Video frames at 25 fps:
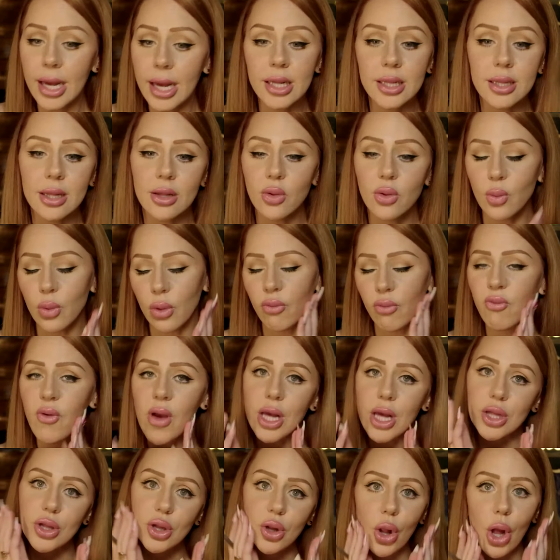He says, with a
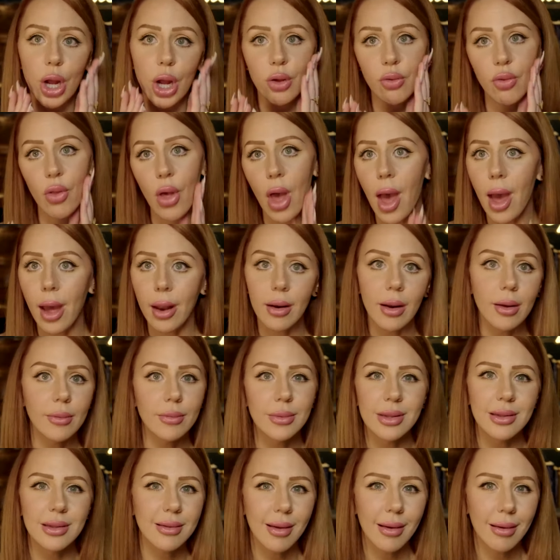face like that.
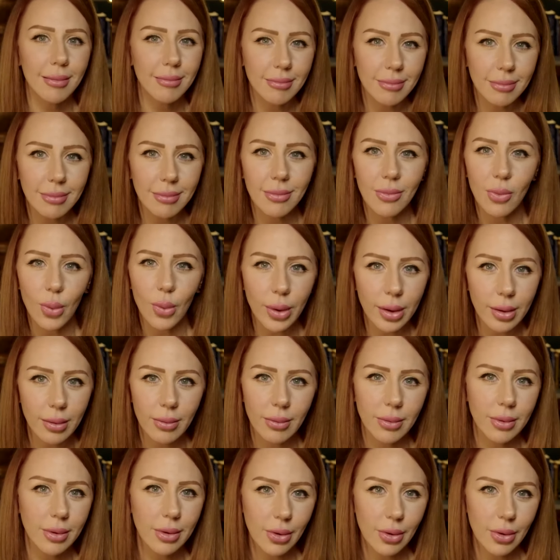I'm just like, what?